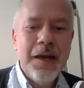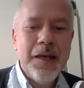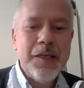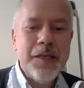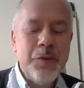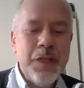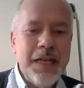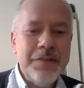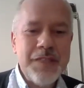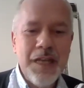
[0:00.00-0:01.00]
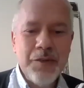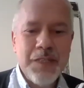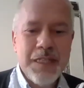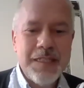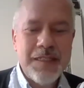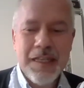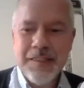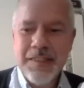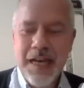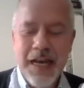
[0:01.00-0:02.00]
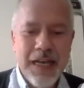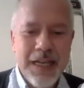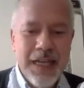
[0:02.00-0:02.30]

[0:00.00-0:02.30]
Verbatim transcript: You will have noticed that